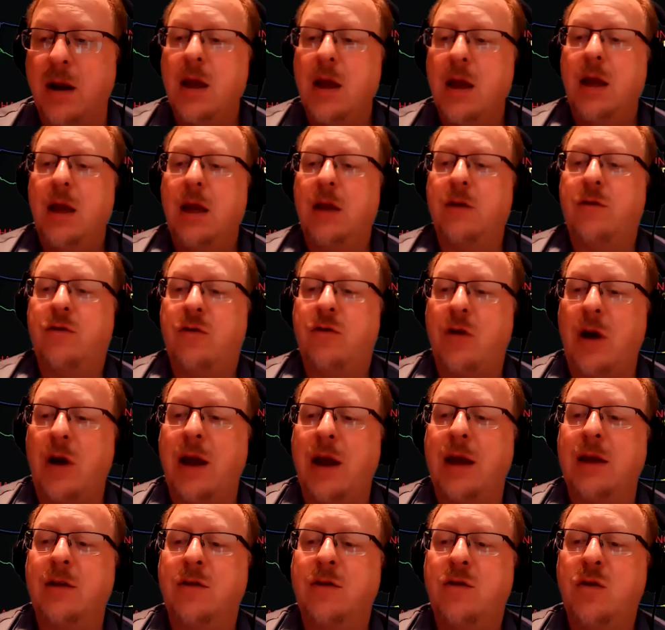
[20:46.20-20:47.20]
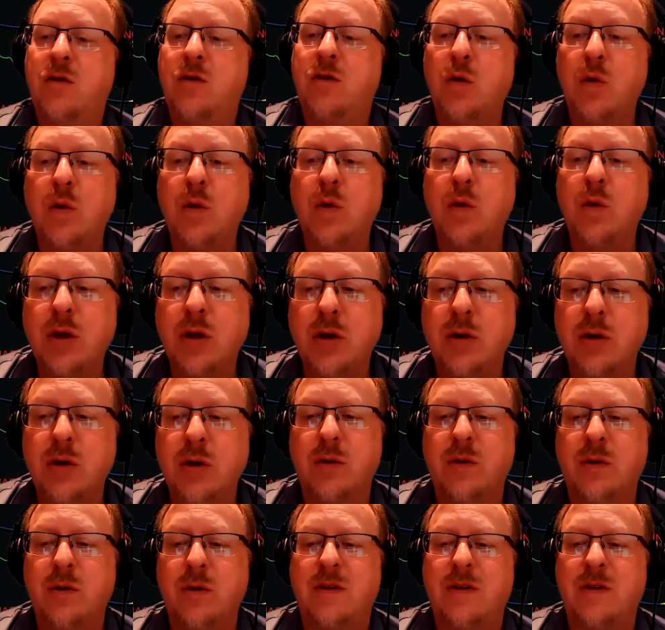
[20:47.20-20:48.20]
is trying to
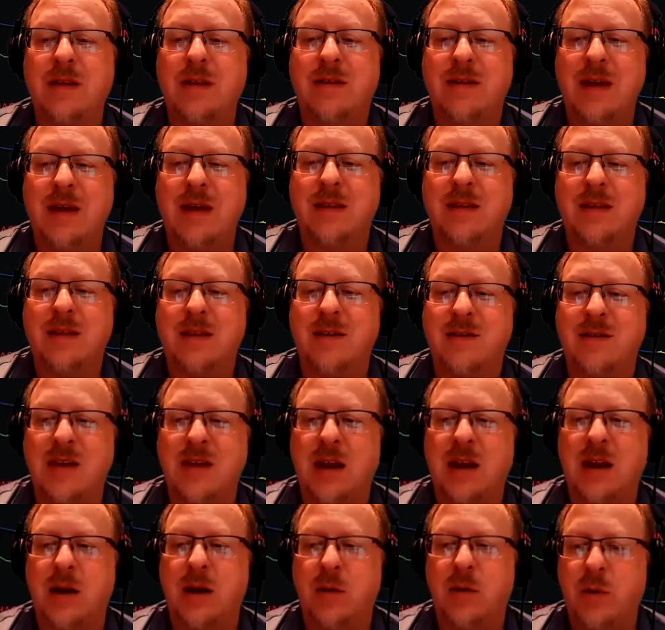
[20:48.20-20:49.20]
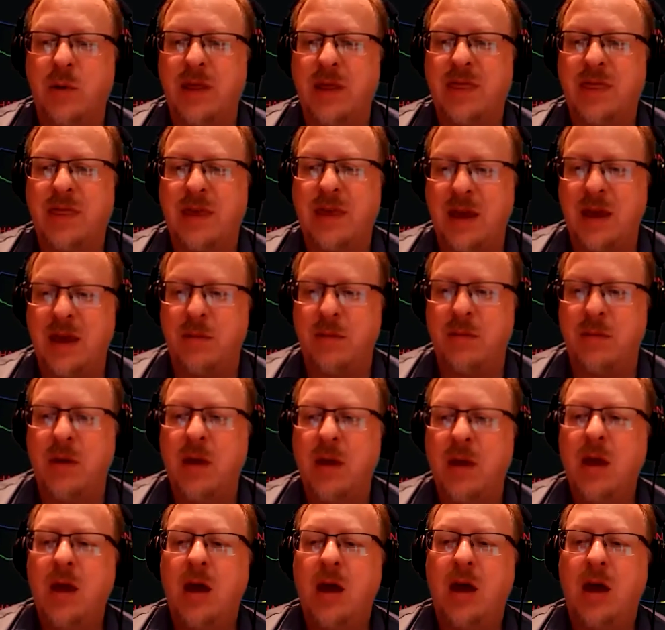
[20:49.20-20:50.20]
lose and take the Senate with him,
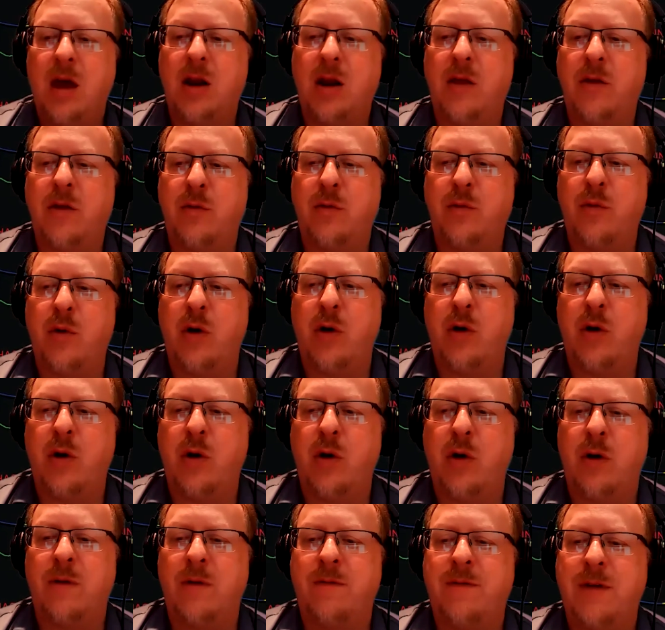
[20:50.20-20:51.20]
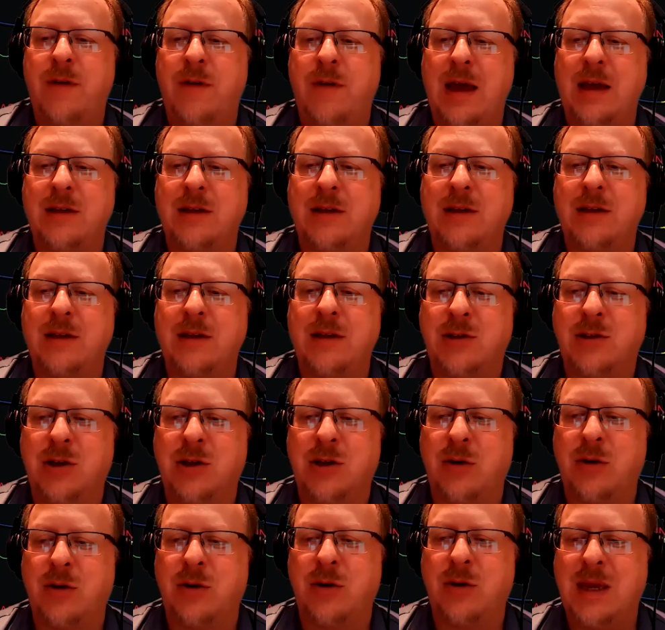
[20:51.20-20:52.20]
another Roy Moore fiasco,
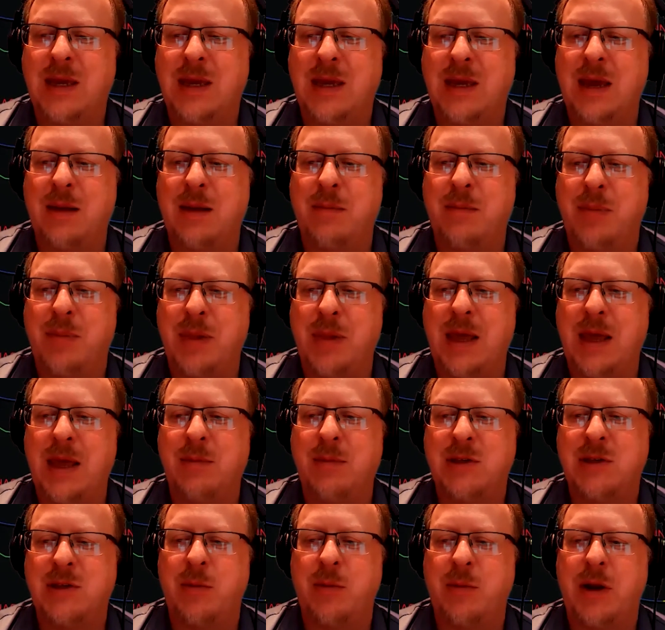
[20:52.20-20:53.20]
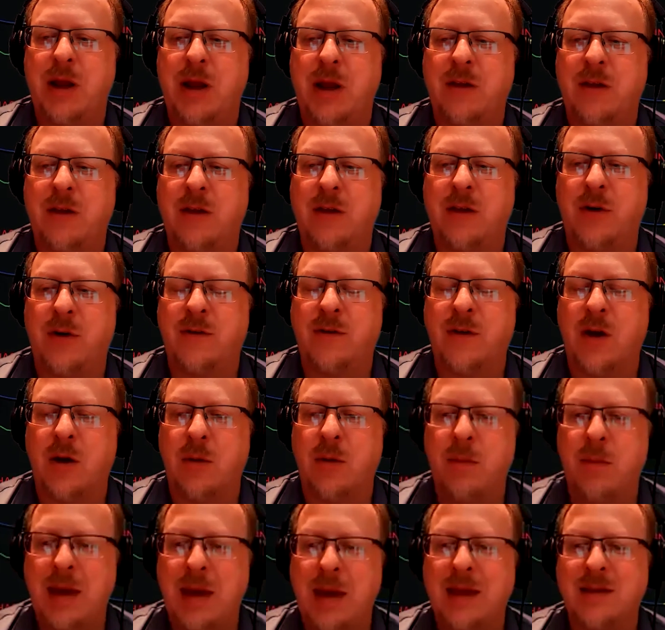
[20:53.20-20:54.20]
so he can blame someone else for his
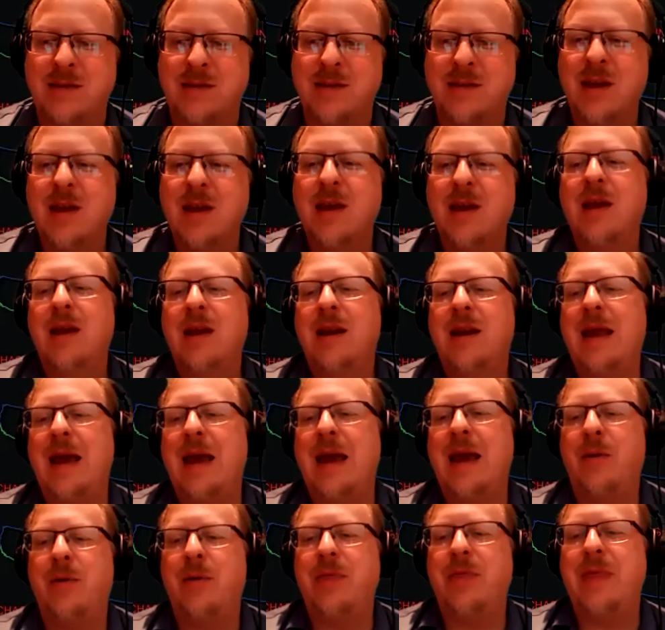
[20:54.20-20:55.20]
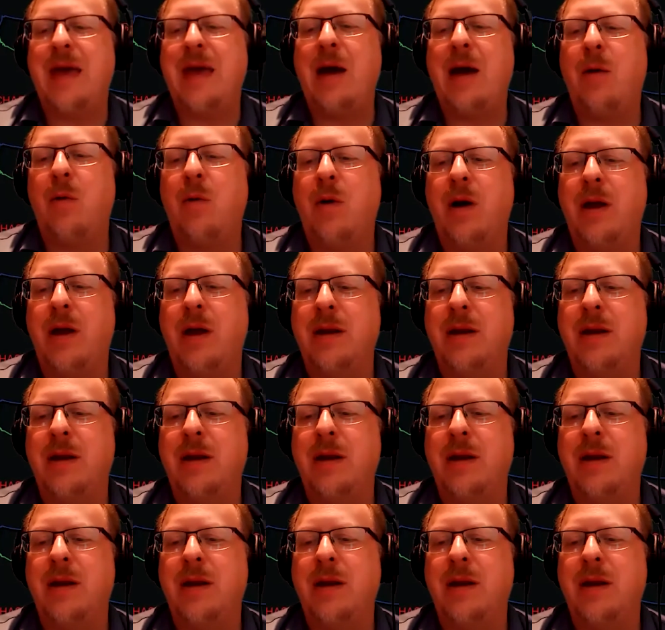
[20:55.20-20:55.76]
own mess. Now, that one